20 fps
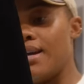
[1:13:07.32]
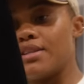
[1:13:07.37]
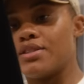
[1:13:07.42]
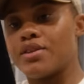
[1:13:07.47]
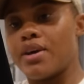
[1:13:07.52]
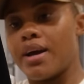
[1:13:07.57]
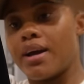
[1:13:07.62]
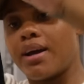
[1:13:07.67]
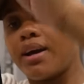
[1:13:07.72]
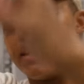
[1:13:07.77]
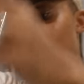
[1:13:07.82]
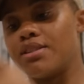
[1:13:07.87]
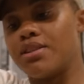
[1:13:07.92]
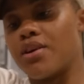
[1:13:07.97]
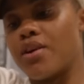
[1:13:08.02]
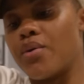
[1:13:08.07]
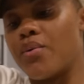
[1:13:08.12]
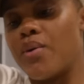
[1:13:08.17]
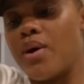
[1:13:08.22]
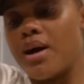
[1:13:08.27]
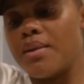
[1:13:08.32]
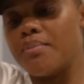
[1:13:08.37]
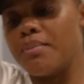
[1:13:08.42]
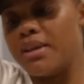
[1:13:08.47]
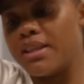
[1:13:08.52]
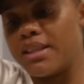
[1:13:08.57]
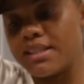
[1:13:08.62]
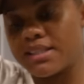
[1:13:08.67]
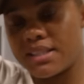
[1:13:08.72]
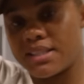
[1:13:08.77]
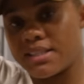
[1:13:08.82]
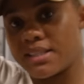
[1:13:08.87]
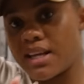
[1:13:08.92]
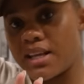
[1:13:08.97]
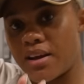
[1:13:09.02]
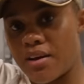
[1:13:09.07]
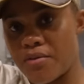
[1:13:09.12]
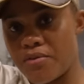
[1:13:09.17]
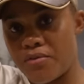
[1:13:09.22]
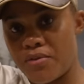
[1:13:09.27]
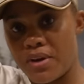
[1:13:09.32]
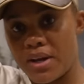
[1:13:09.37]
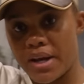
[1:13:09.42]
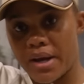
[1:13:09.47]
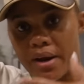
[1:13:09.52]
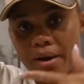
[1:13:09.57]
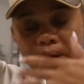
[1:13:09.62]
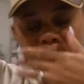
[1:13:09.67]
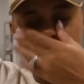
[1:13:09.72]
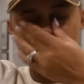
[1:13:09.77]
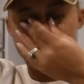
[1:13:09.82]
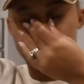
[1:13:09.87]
So I got her one, but this is not a flare